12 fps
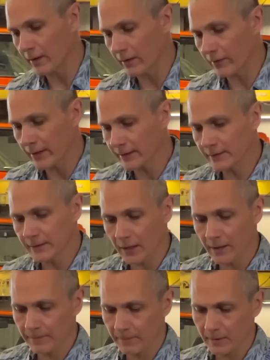Our next
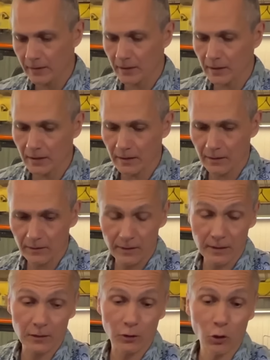step in
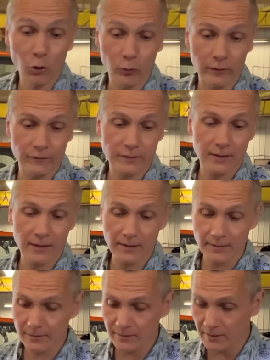the Louis
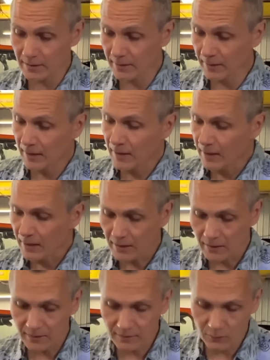Vuitton seat
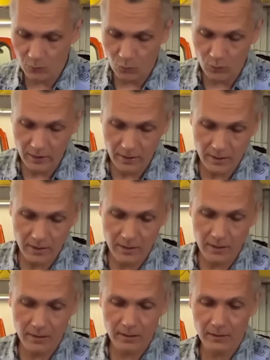is we
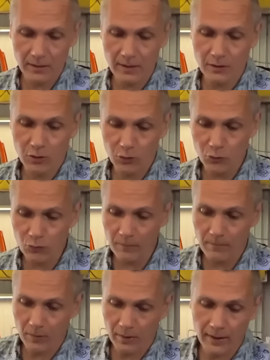need to
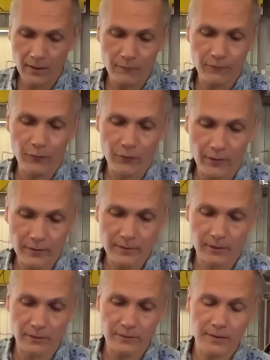mark out for
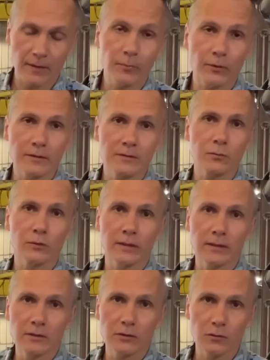our templates. We need
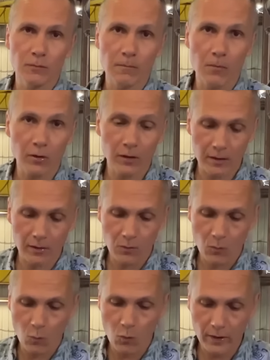to mark
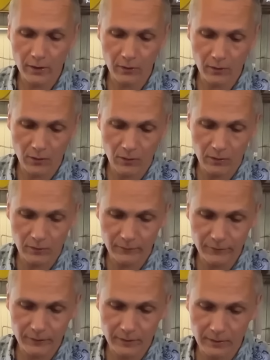where all
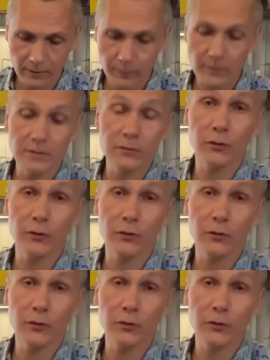of the pieces are